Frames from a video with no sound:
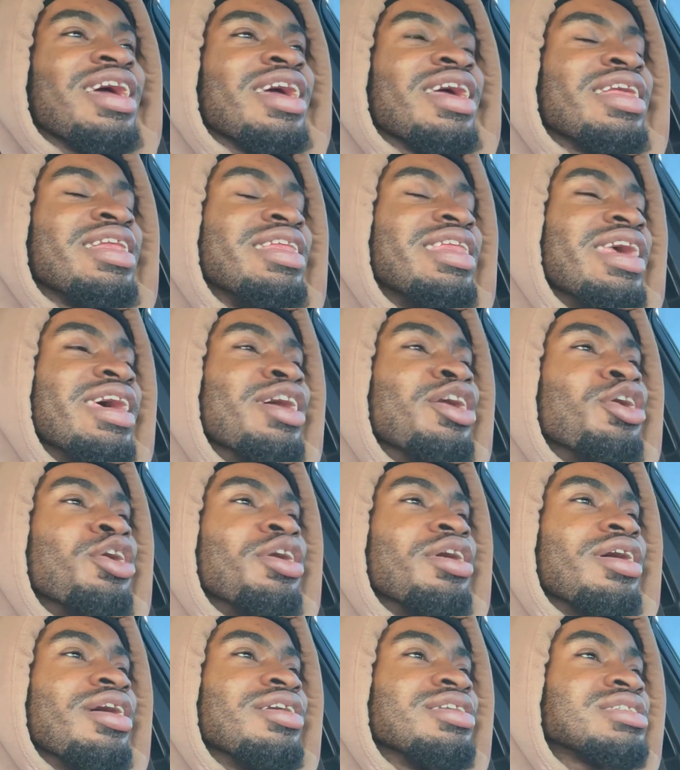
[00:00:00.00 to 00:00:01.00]
Now,
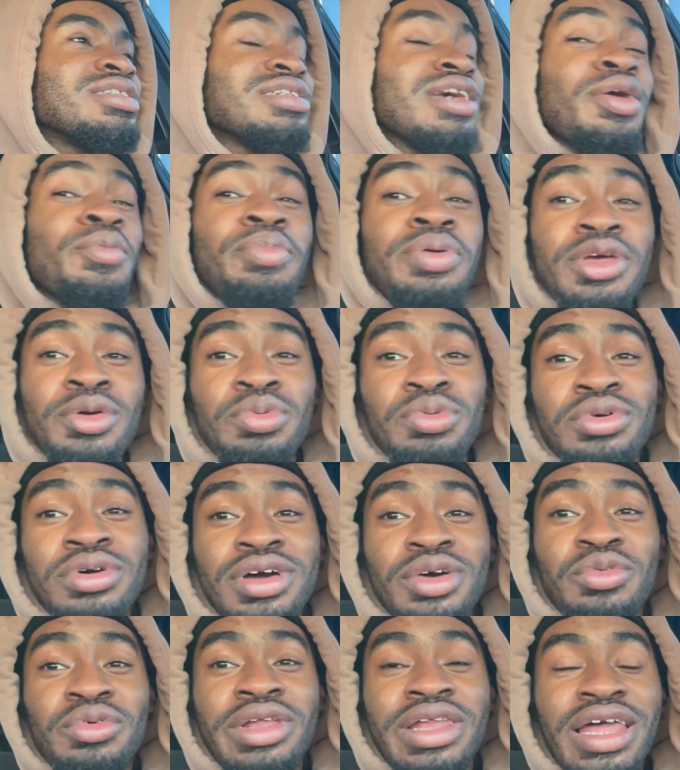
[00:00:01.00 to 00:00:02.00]
some people
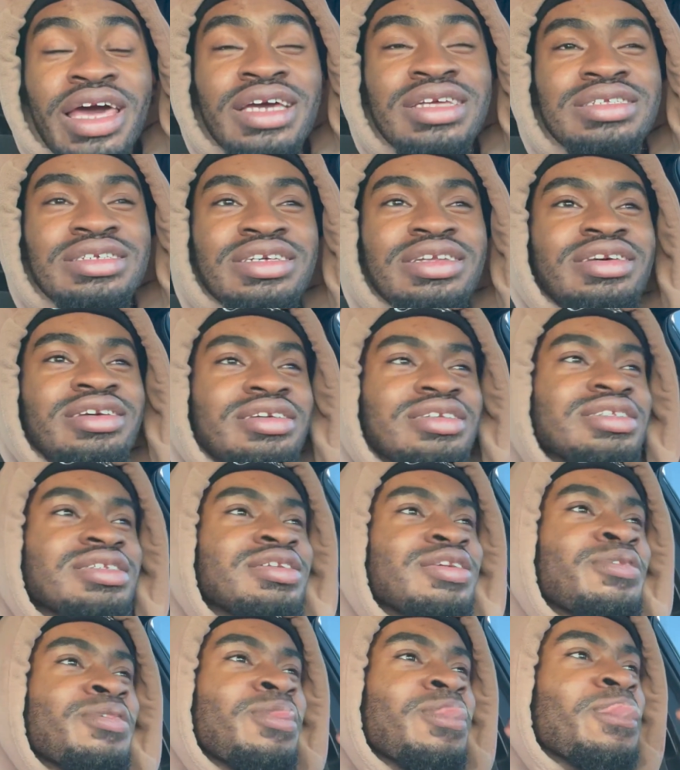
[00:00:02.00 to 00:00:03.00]
could relate to this.
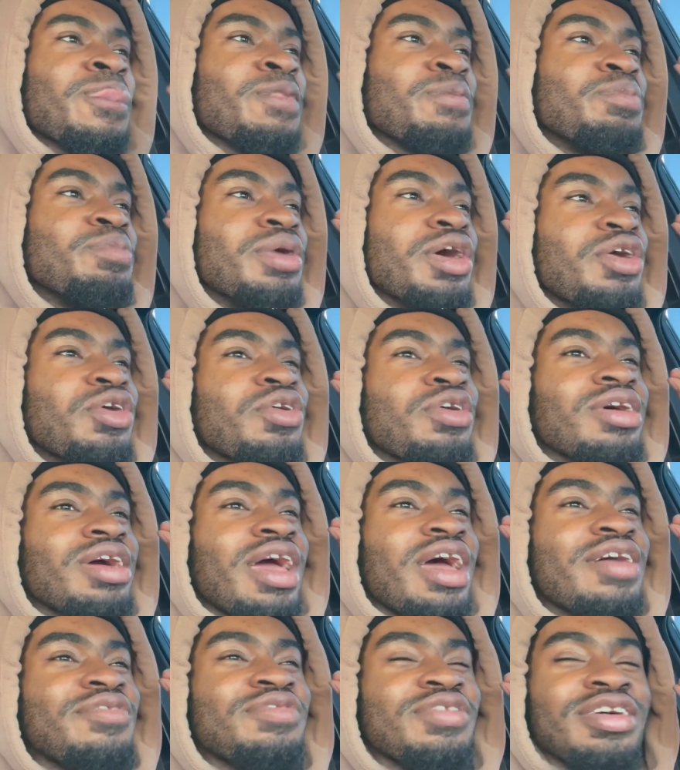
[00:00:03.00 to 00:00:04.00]
Bro,
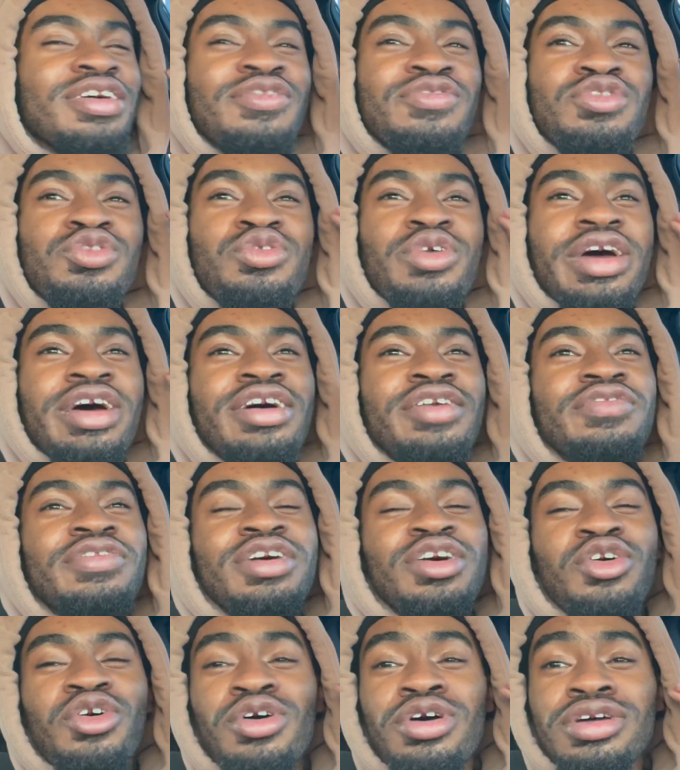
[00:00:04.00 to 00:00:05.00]
if you ever
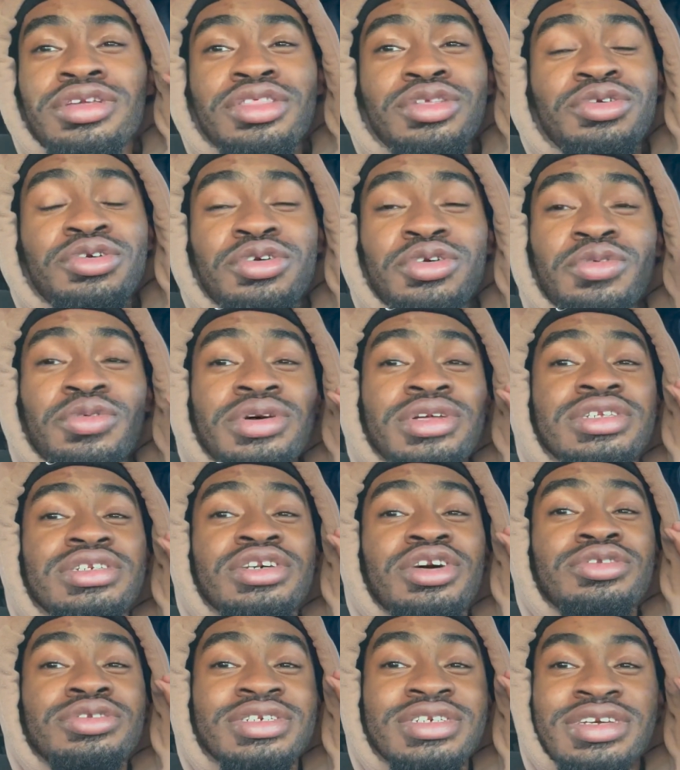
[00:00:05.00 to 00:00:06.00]
gone through it with
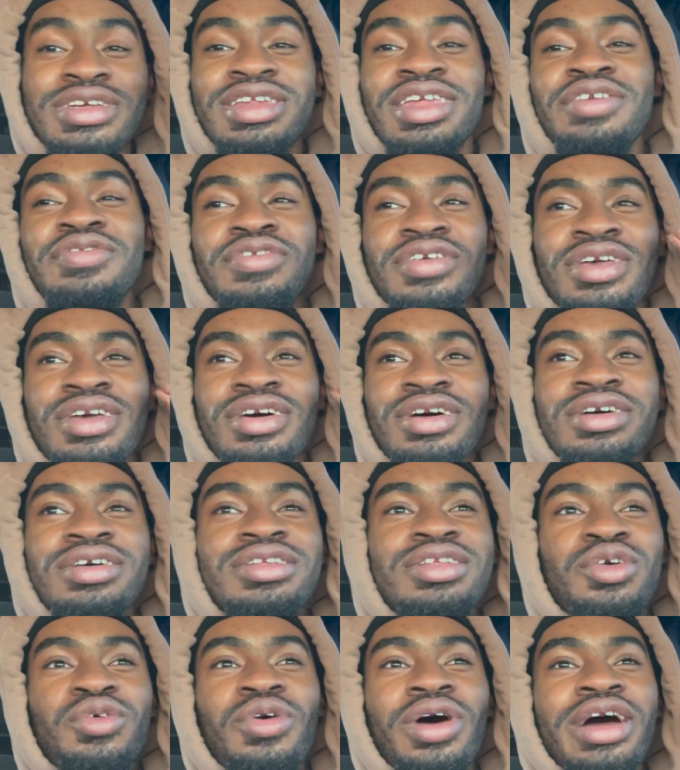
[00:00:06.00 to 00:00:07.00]
your significant
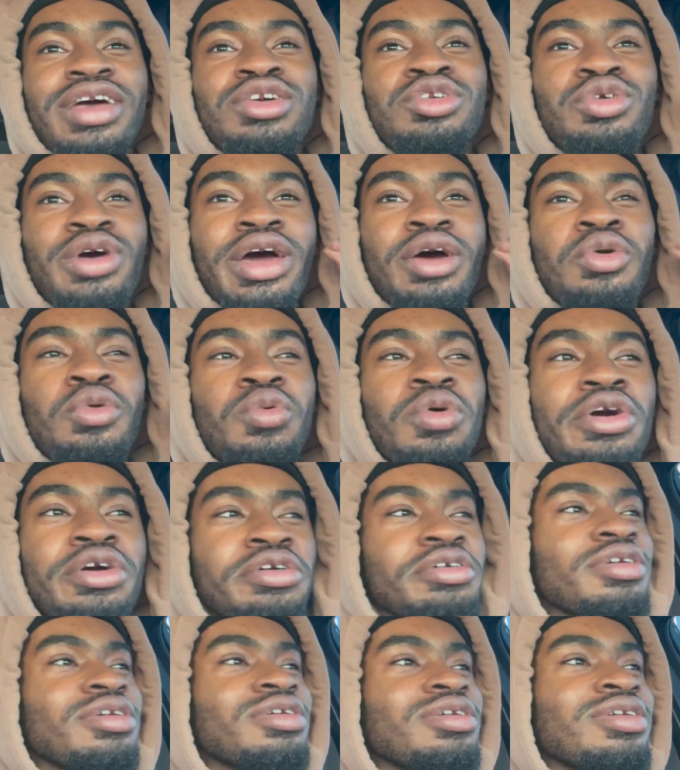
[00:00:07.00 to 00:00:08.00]
other while you at work,
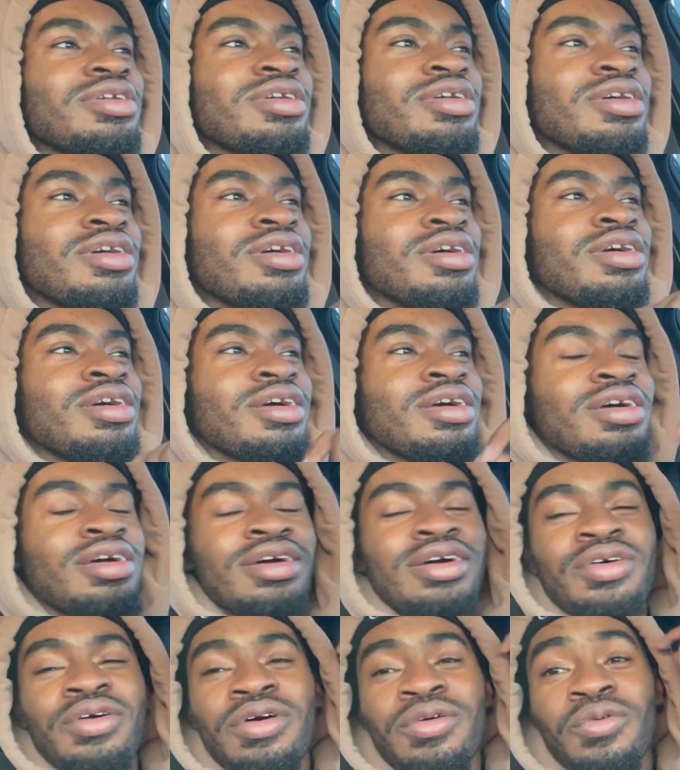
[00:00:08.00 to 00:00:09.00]

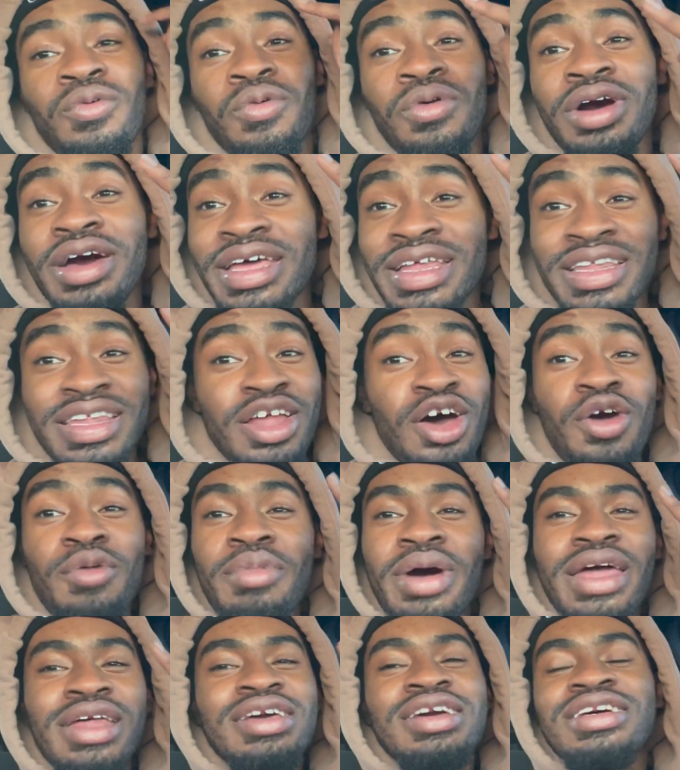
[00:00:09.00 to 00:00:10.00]
one,
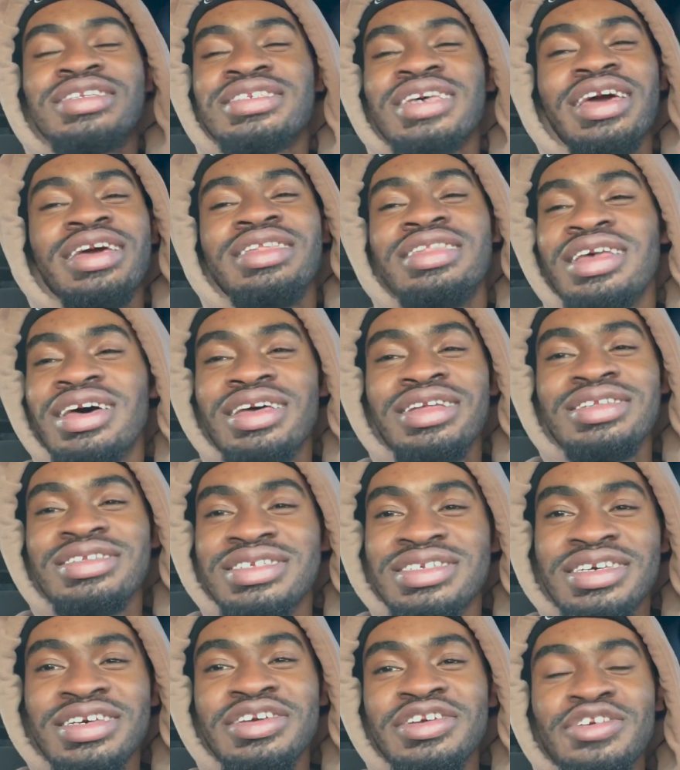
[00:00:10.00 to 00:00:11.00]
nobody could say nothing
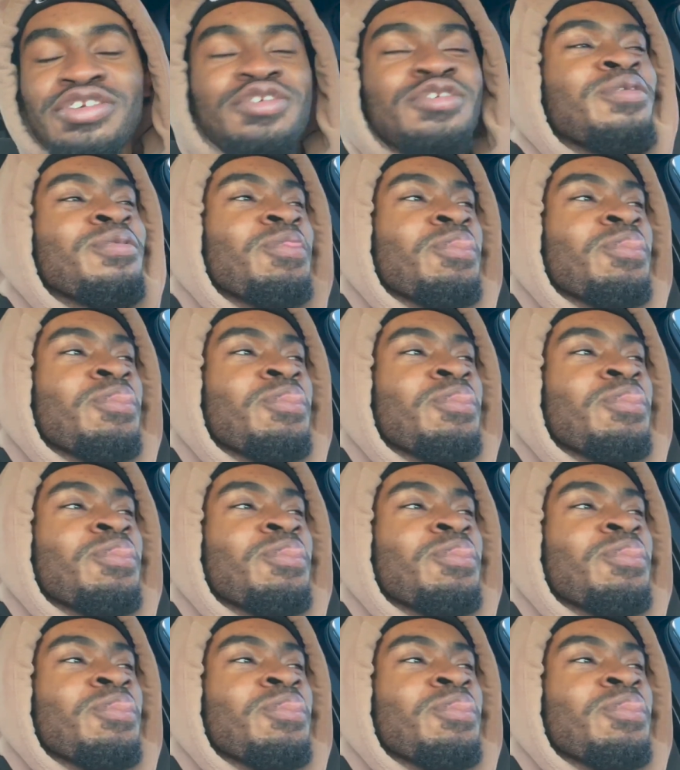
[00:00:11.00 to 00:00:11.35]
to you,